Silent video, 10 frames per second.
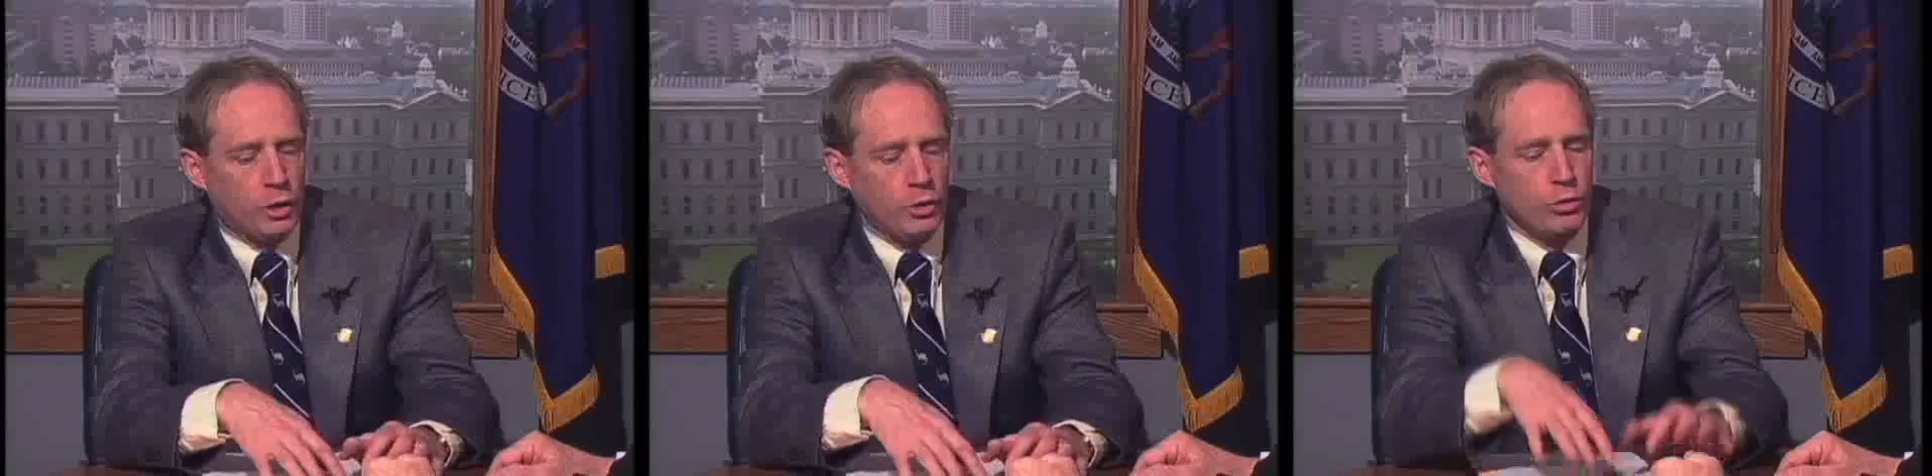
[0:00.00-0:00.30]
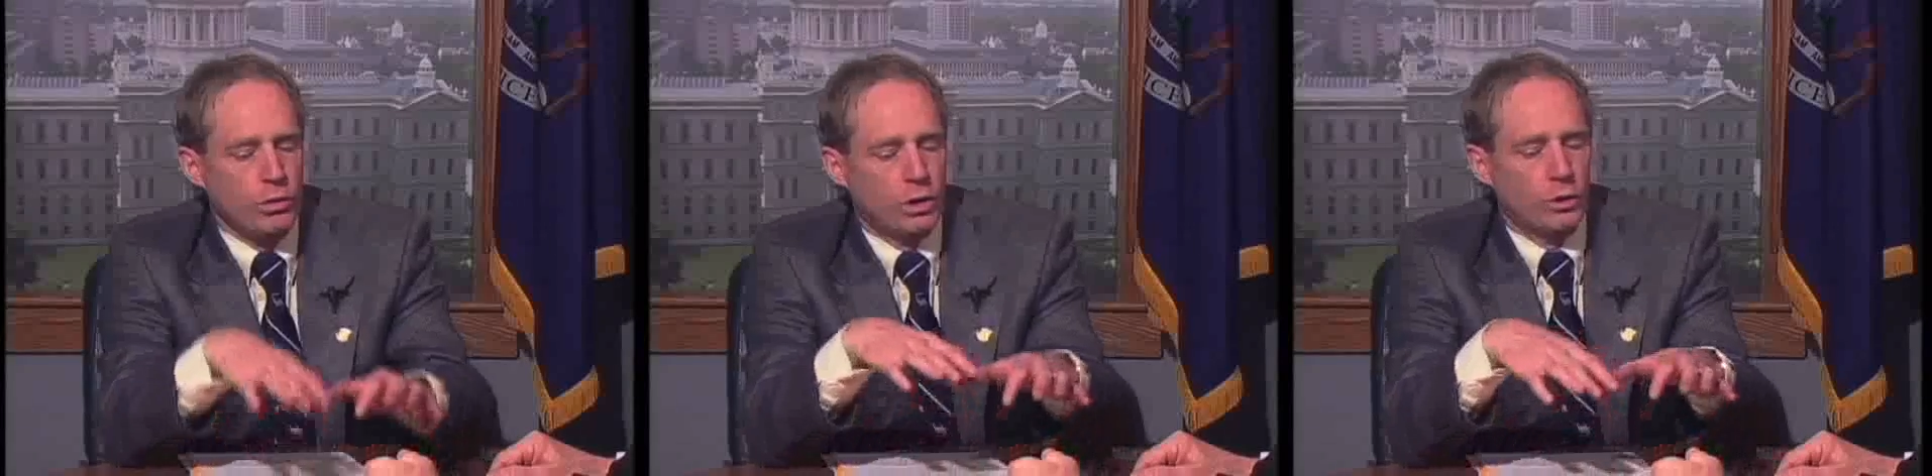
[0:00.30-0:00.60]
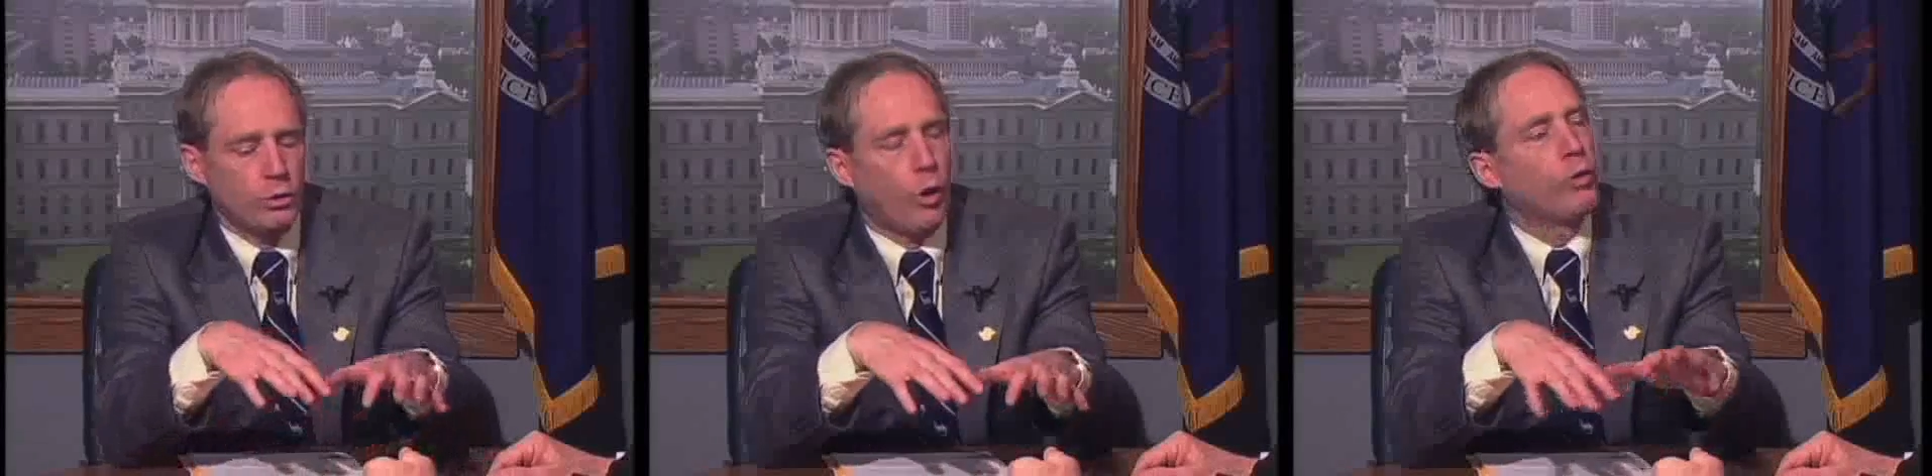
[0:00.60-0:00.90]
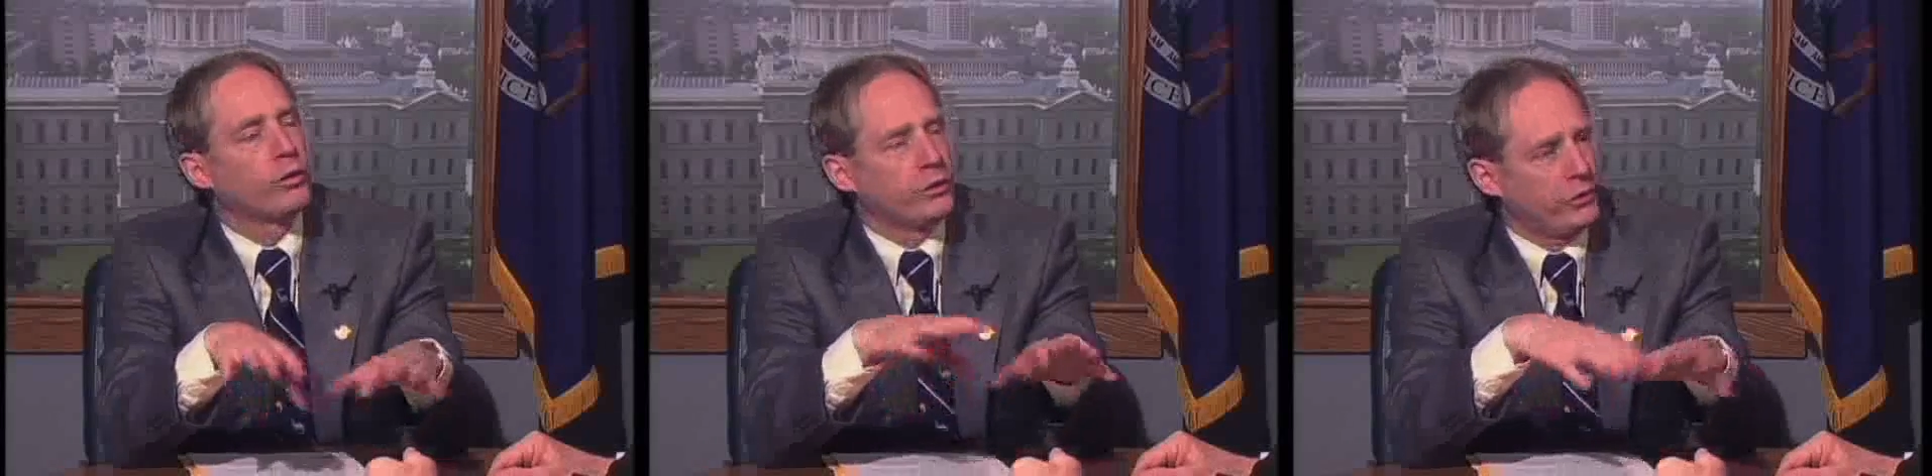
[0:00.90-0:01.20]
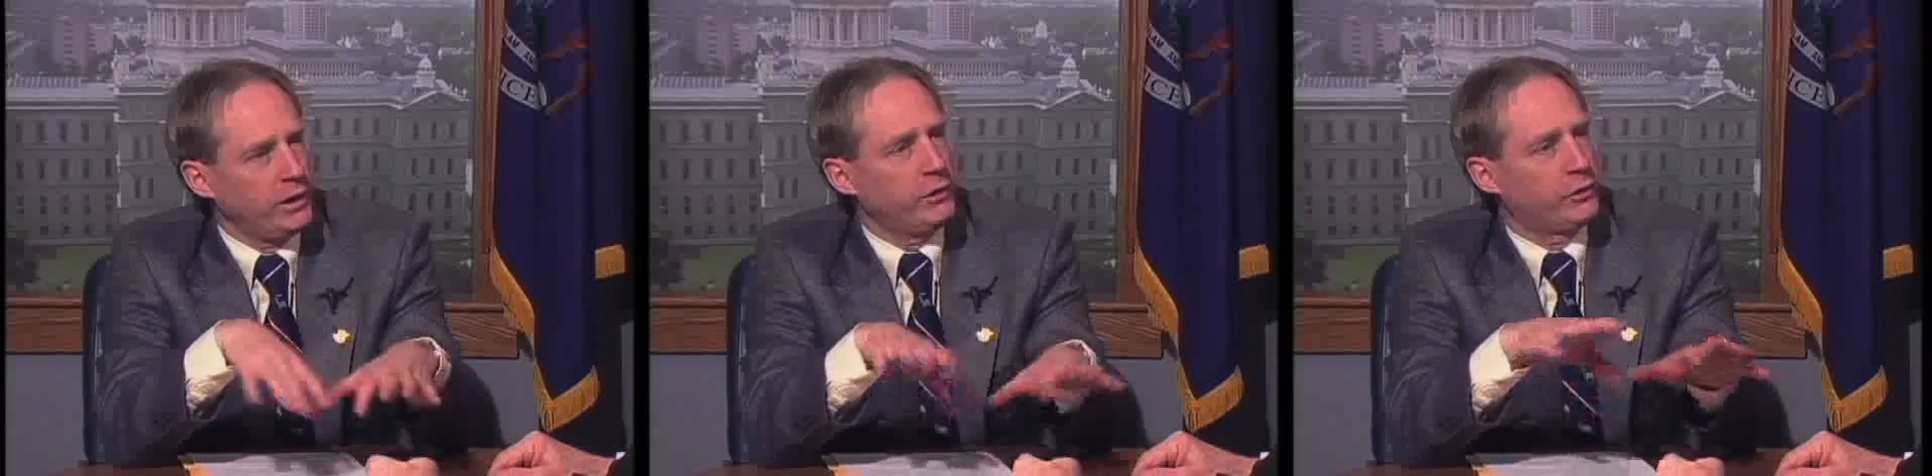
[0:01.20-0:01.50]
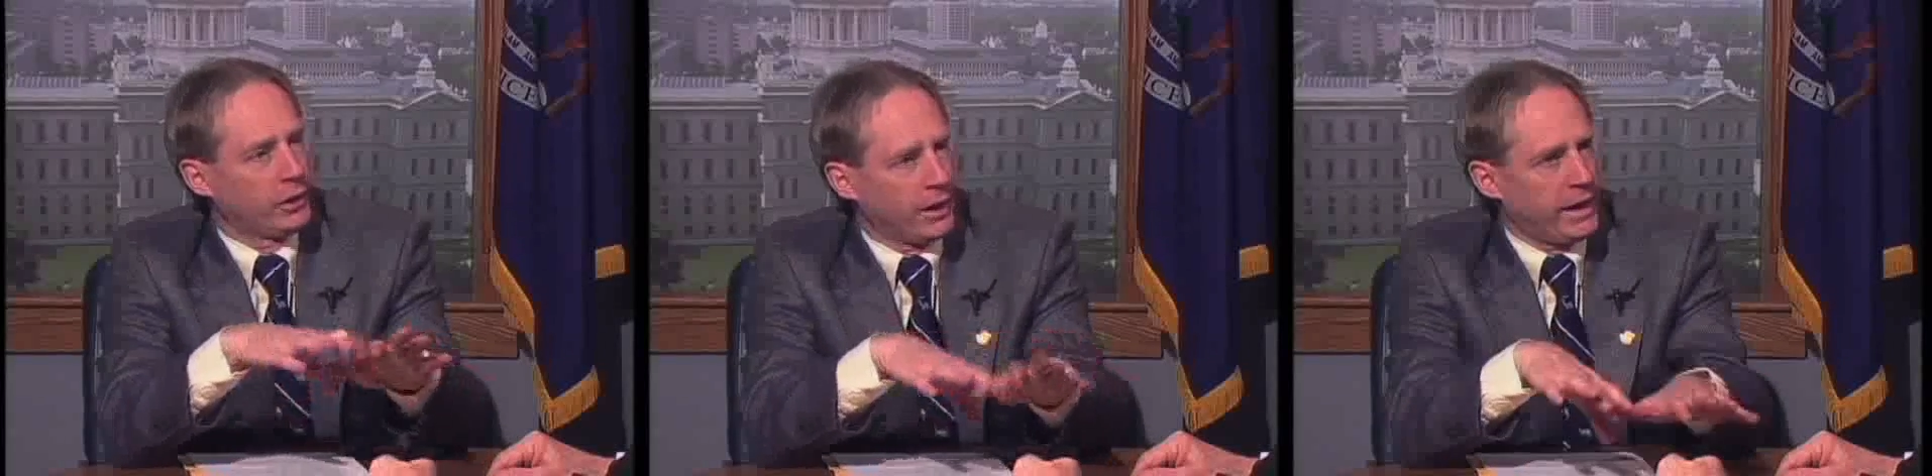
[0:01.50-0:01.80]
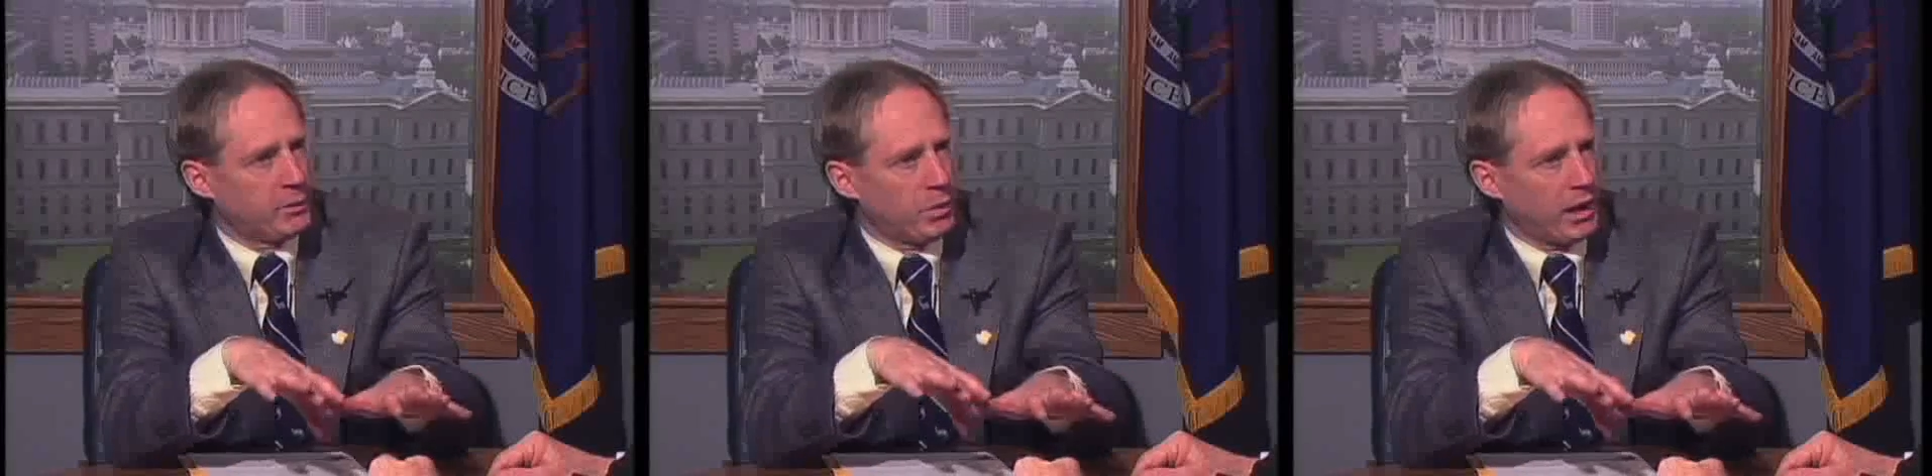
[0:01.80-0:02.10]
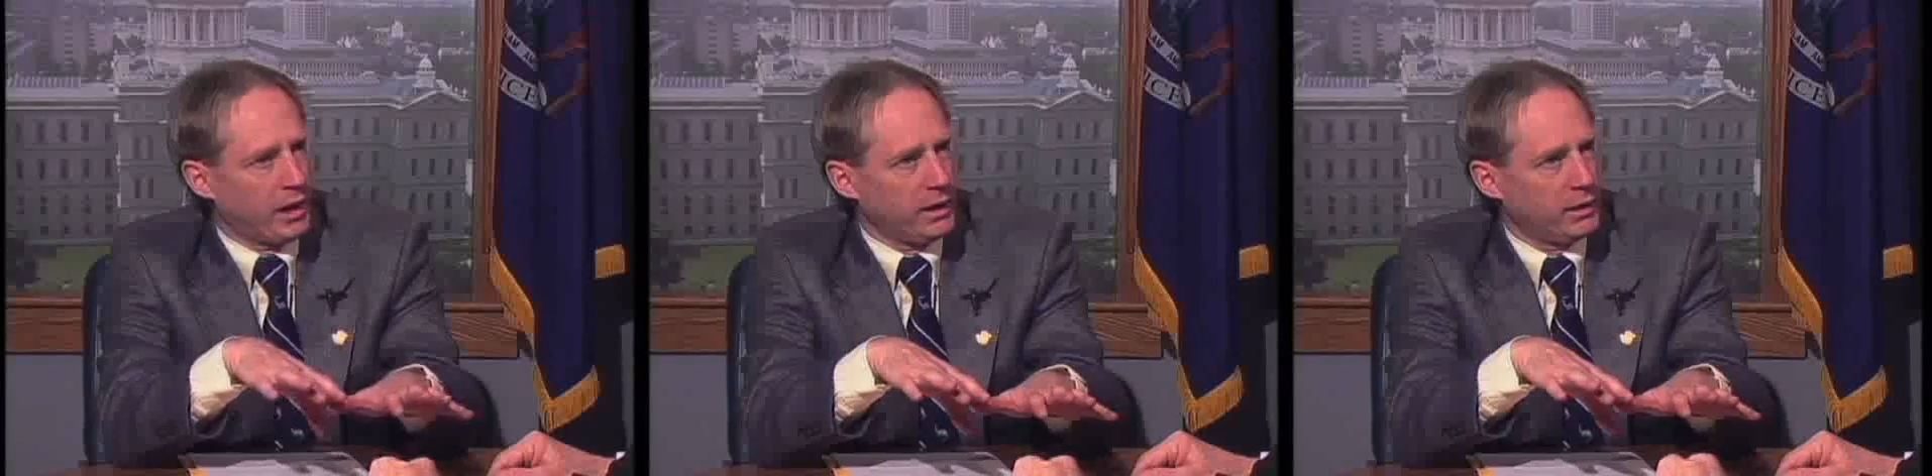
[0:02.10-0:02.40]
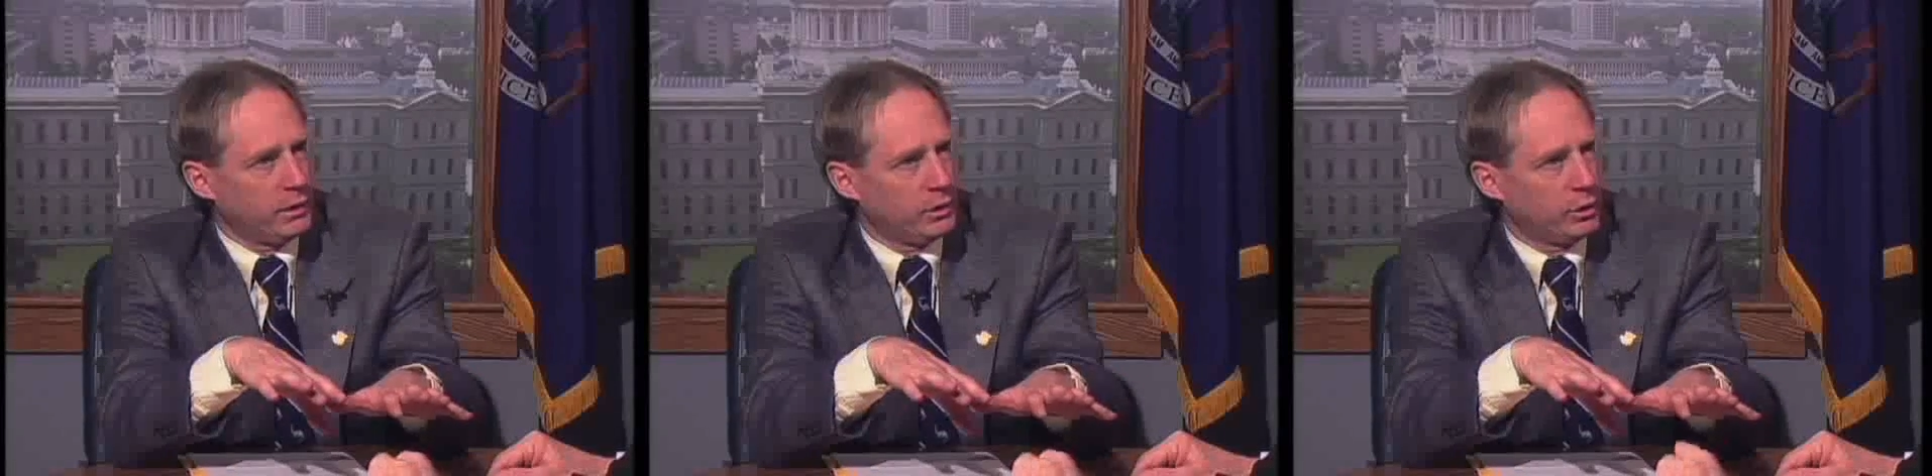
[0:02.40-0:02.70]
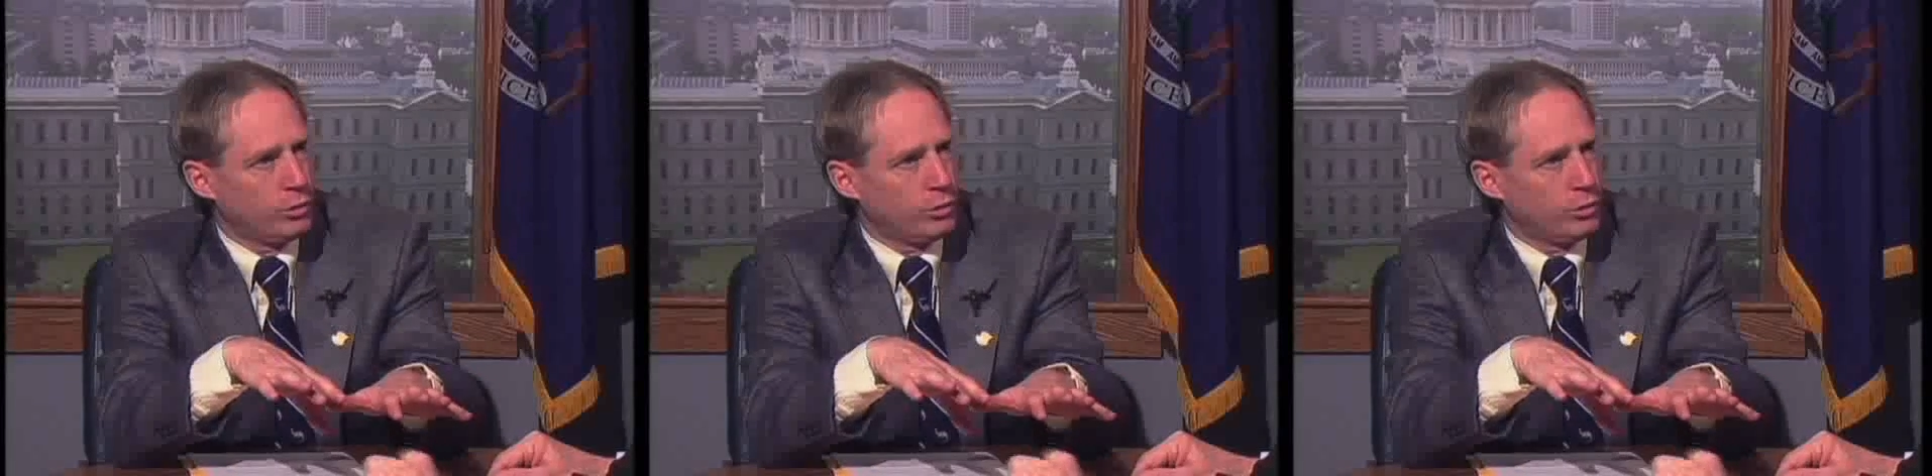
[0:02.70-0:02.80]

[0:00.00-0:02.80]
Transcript: who oversees the land bank?